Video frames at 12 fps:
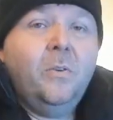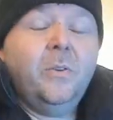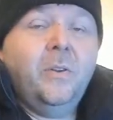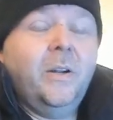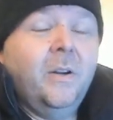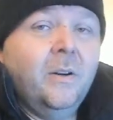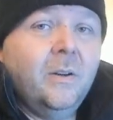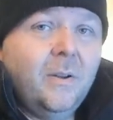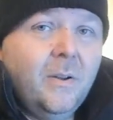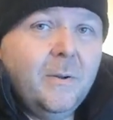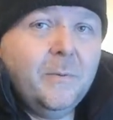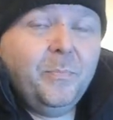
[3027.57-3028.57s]
there,
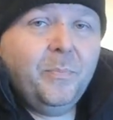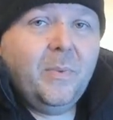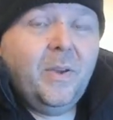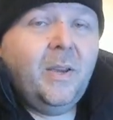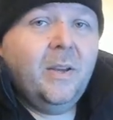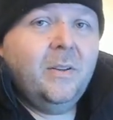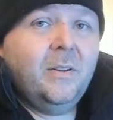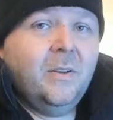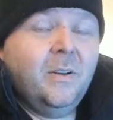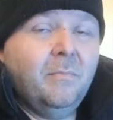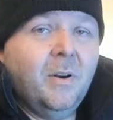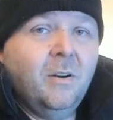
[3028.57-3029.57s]
and
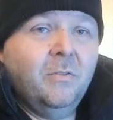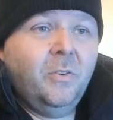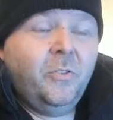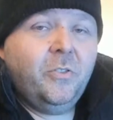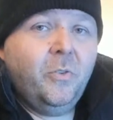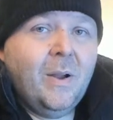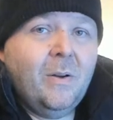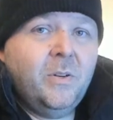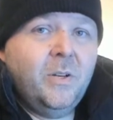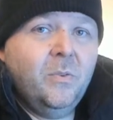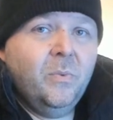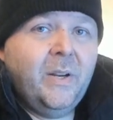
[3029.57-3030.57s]
uh, Marvel's
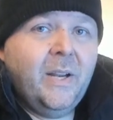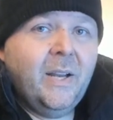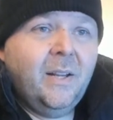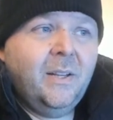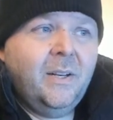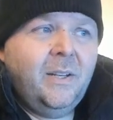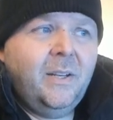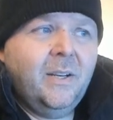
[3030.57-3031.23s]
grounded in reality.